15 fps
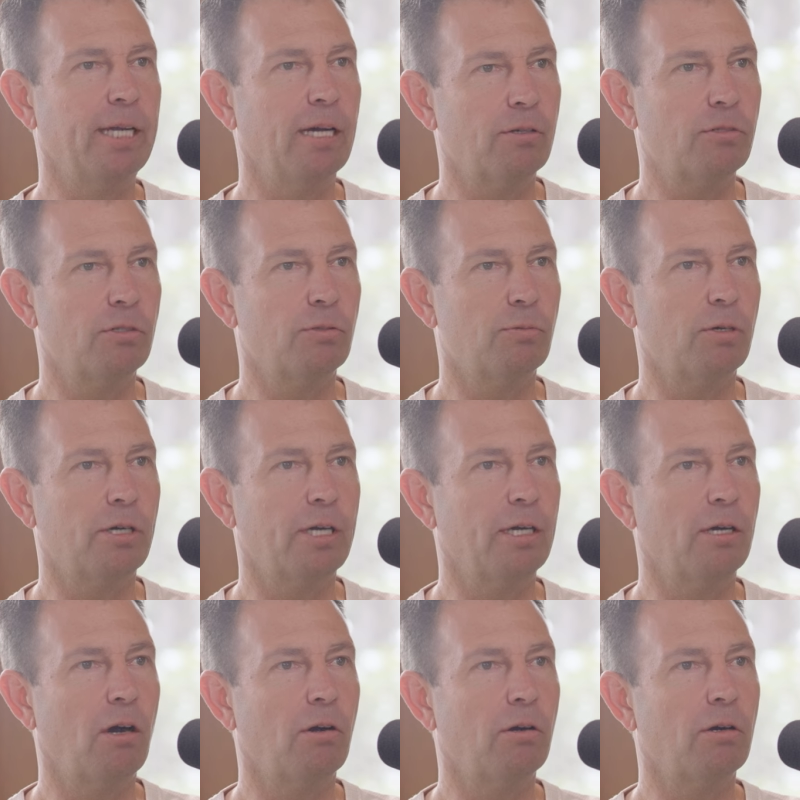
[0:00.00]
else is working
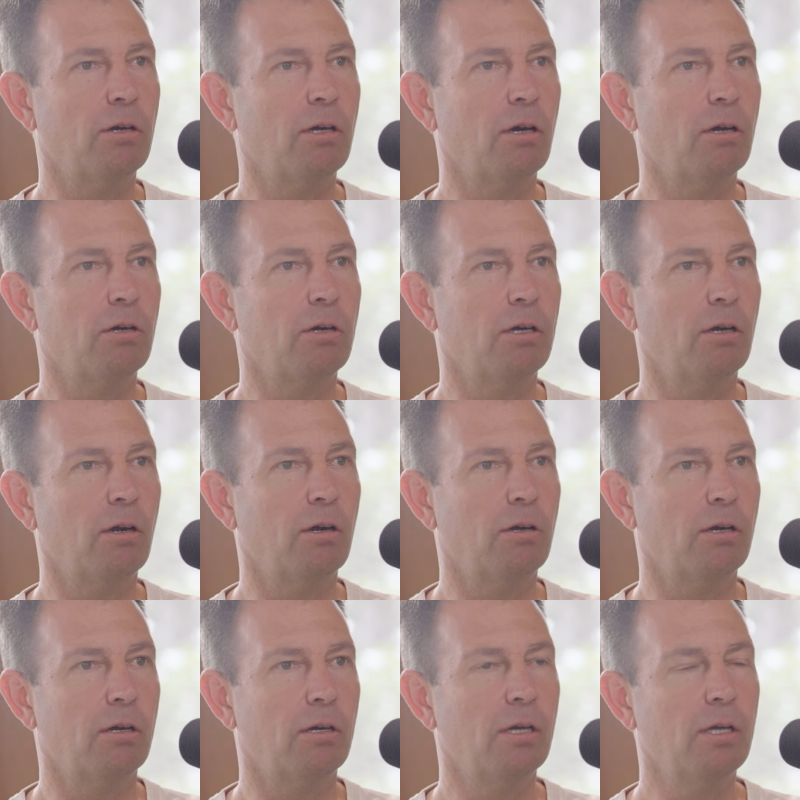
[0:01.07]
yeah. harder and harder and
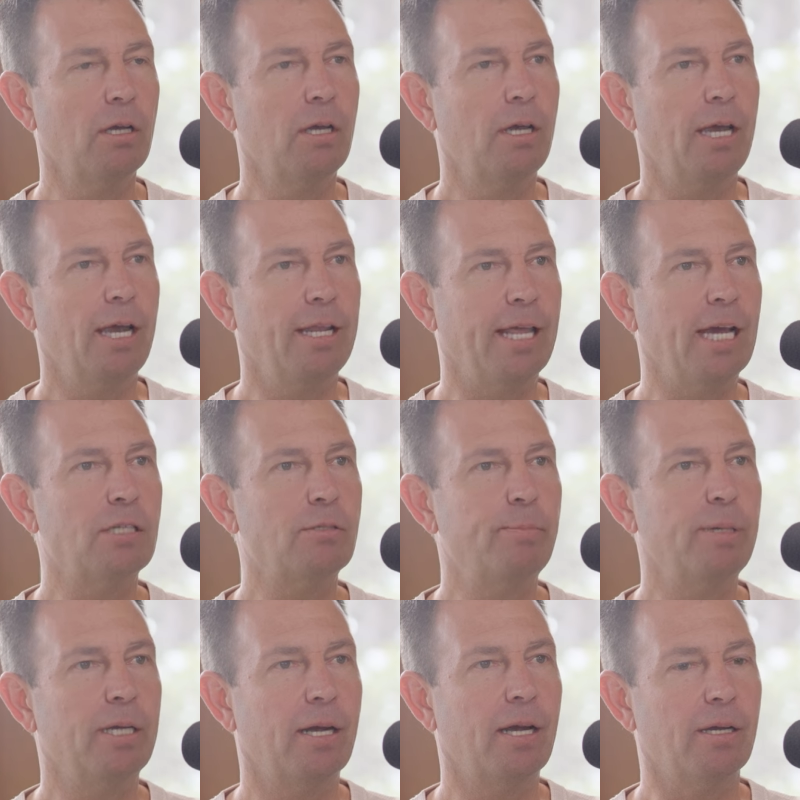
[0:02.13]
harder. And that's
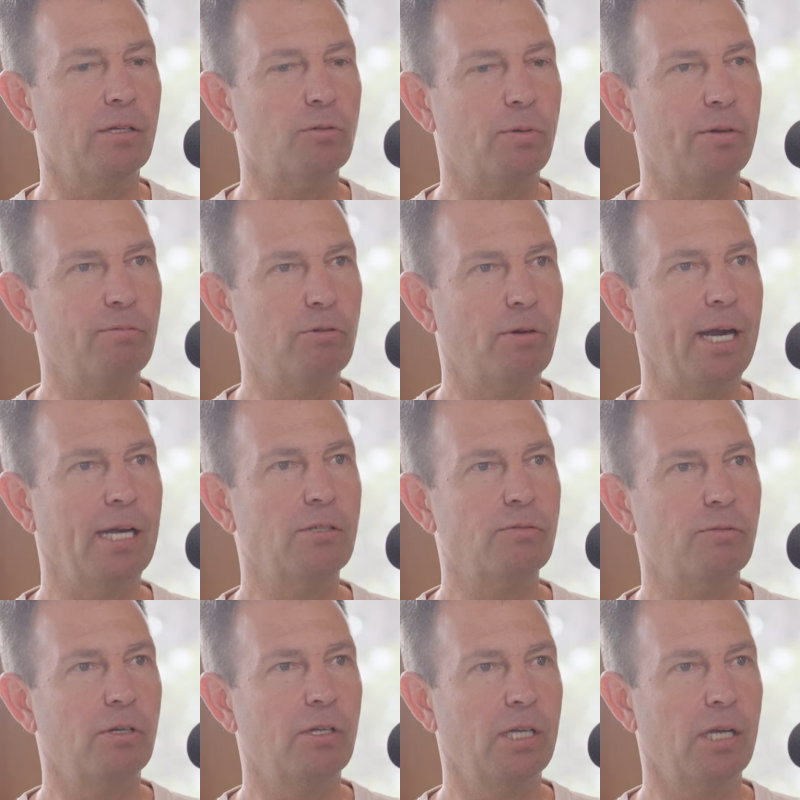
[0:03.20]
because we've
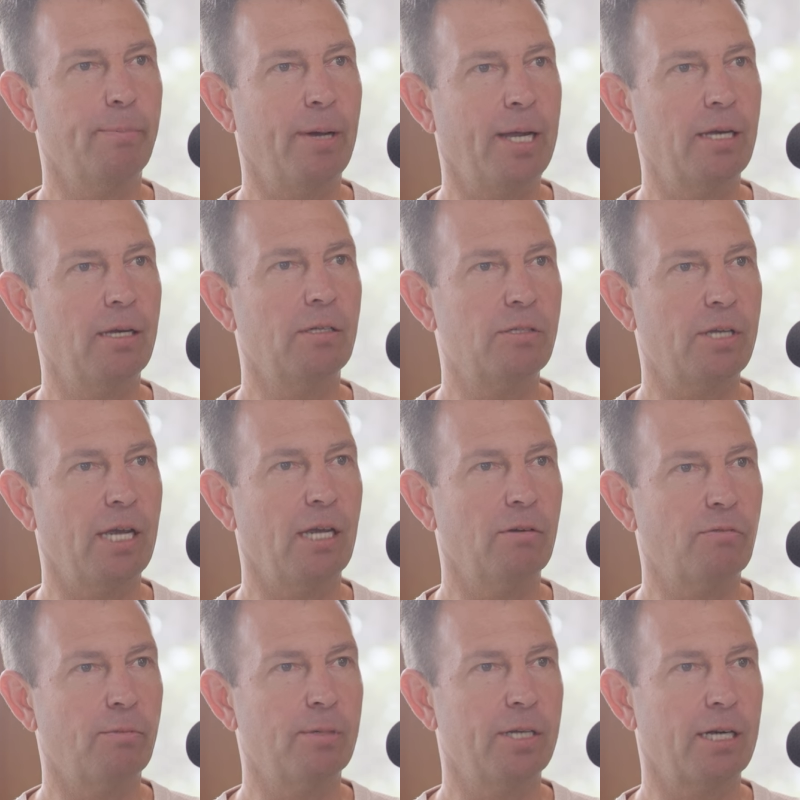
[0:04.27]
transferred the abundance gained
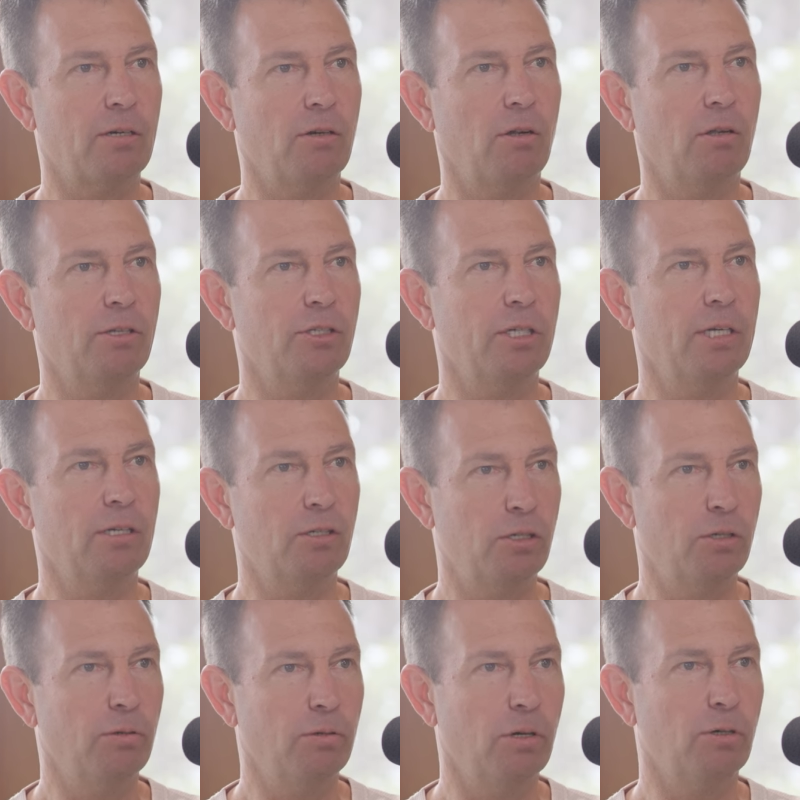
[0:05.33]
from technology
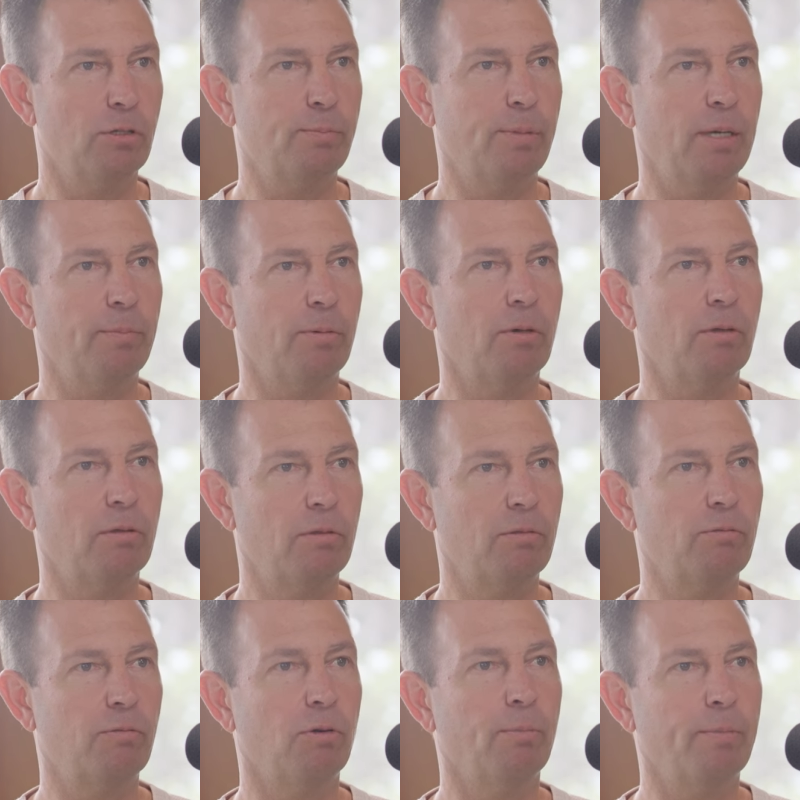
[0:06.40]
to those people
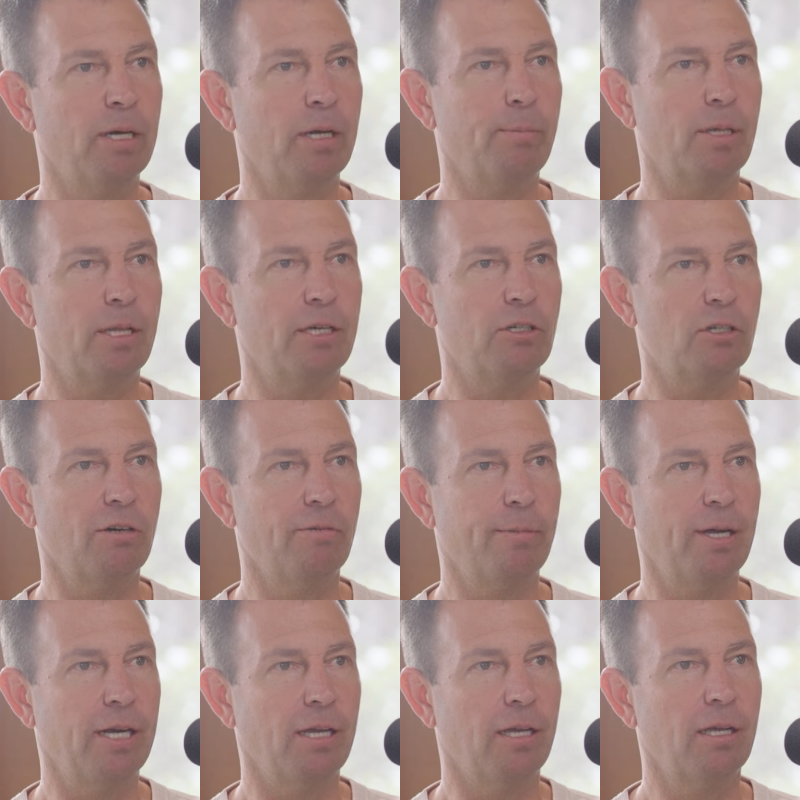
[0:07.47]
through manipulation of
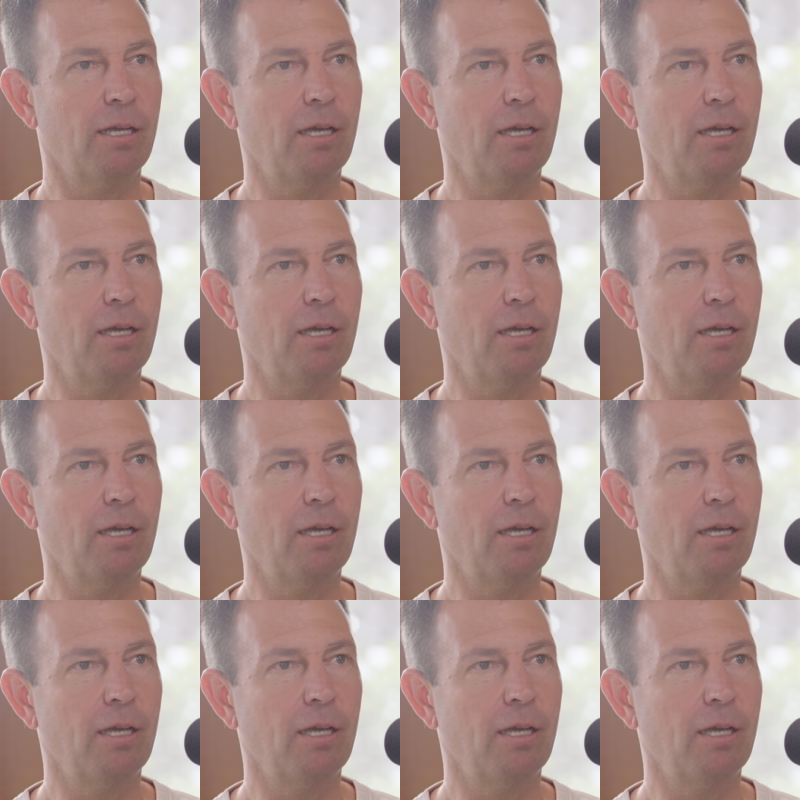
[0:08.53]
money,